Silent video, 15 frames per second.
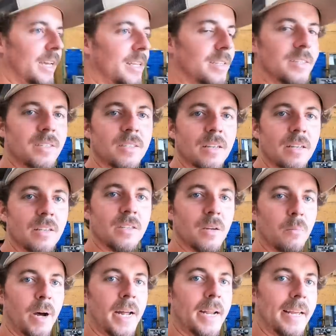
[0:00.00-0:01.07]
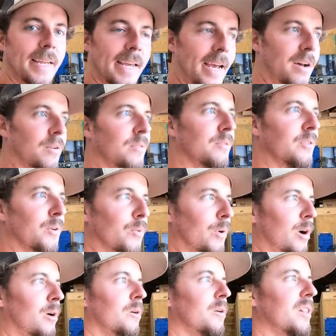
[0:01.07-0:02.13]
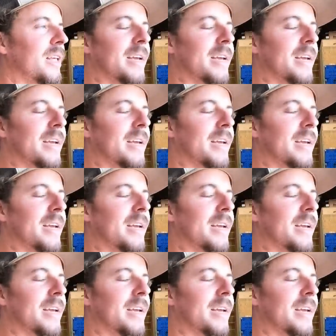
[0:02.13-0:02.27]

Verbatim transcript: is somebody count the wrong